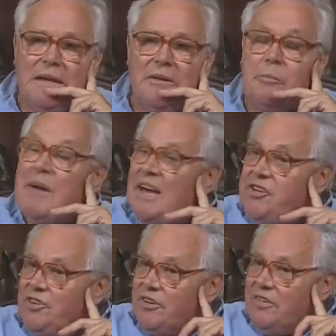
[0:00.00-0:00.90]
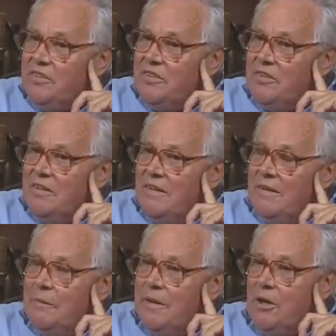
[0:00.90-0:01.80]
the pressure,
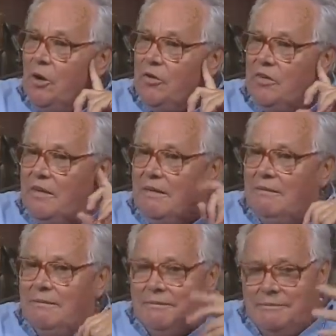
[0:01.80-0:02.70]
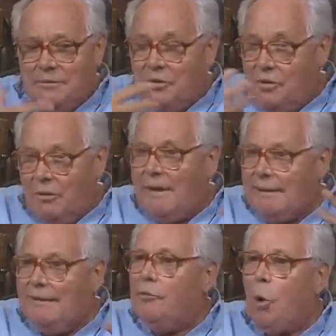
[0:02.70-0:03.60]
because, you know, I
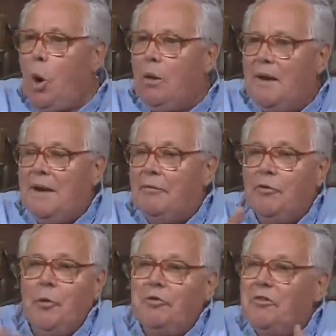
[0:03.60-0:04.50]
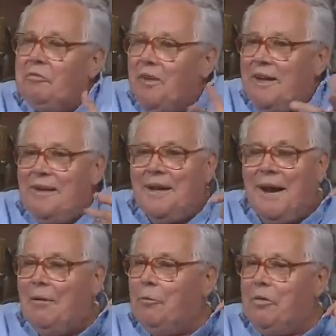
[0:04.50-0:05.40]
can talk, and I was always afraid that
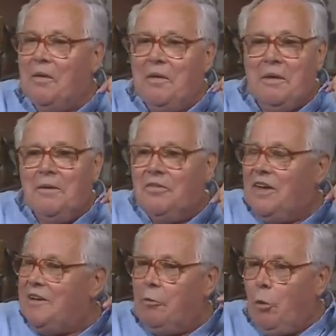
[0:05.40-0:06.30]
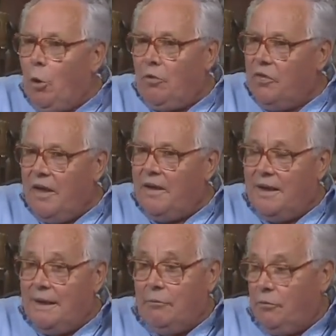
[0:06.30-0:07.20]
I would say the wrong thing,
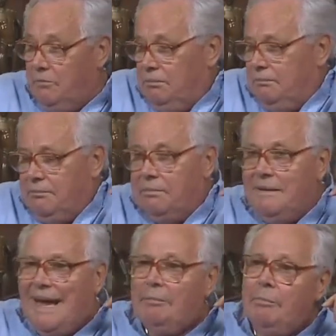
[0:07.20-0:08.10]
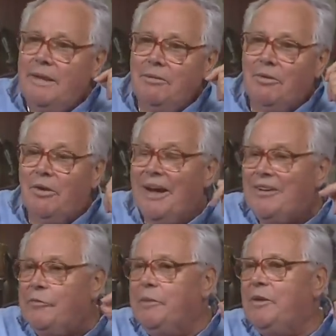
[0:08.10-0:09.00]
and I would get me or
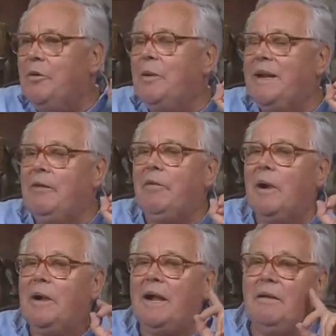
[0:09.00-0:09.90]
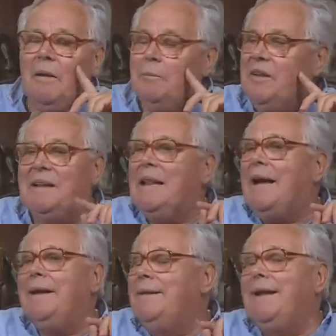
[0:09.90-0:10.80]
arrest me or whatever, and I didn't
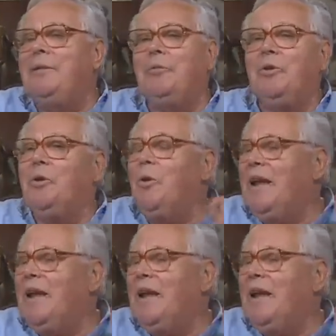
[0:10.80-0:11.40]
like it anymore. The whole